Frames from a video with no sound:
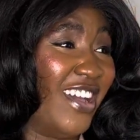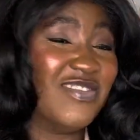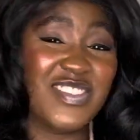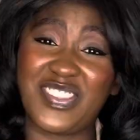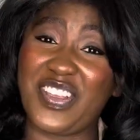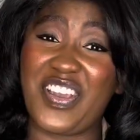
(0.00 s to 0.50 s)

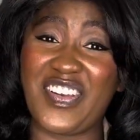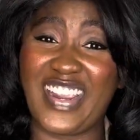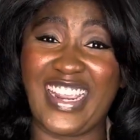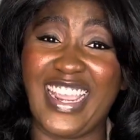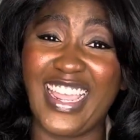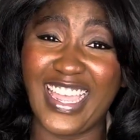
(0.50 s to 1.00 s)

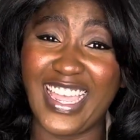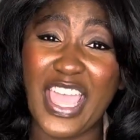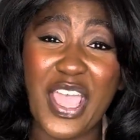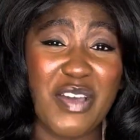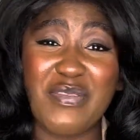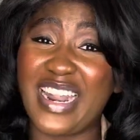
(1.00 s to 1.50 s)
sorry.
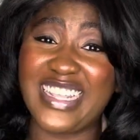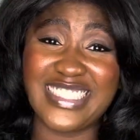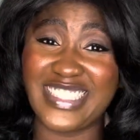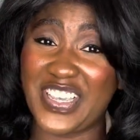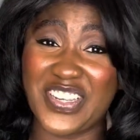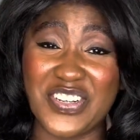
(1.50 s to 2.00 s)
But I have to
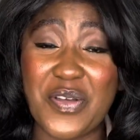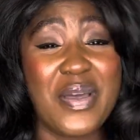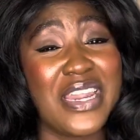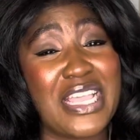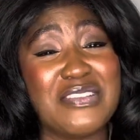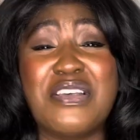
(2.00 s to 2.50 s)
tell you that
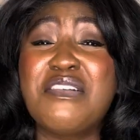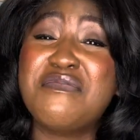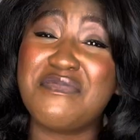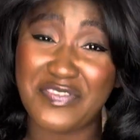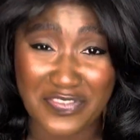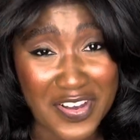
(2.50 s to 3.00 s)
nobody gives a
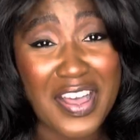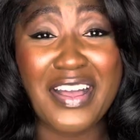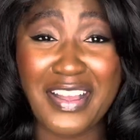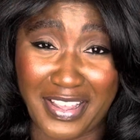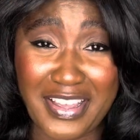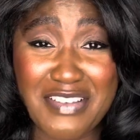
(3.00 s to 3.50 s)

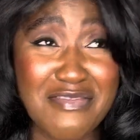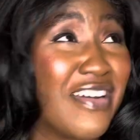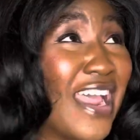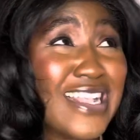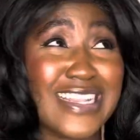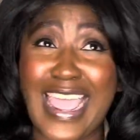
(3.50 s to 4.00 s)
fuck,
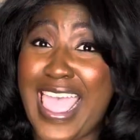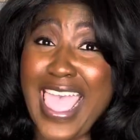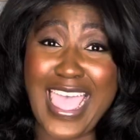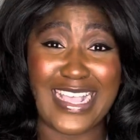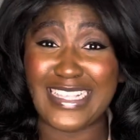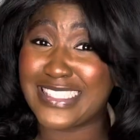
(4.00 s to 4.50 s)
red
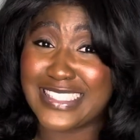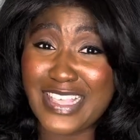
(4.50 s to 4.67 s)
ass,